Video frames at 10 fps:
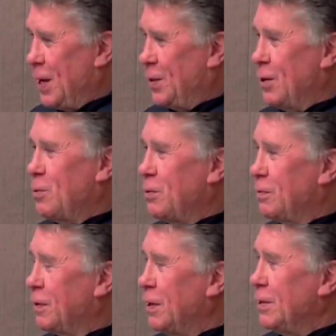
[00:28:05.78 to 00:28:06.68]
I think
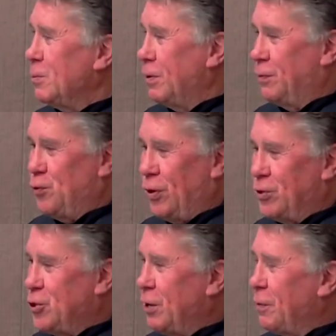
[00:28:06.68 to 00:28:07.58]
we've
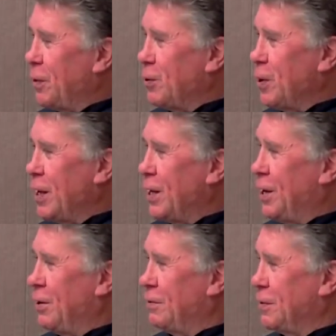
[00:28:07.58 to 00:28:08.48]
dredged everything we can
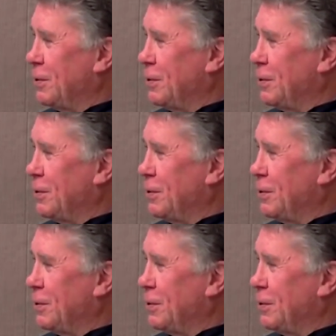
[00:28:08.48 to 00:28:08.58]
out of it.